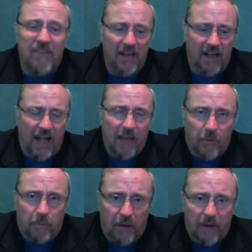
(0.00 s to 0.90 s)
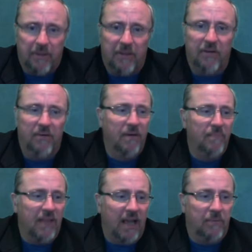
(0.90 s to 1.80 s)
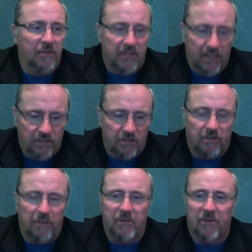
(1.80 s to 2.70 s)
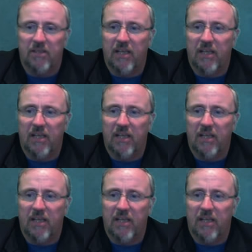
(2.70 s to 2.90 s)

I will pray with you I will send you scriptures.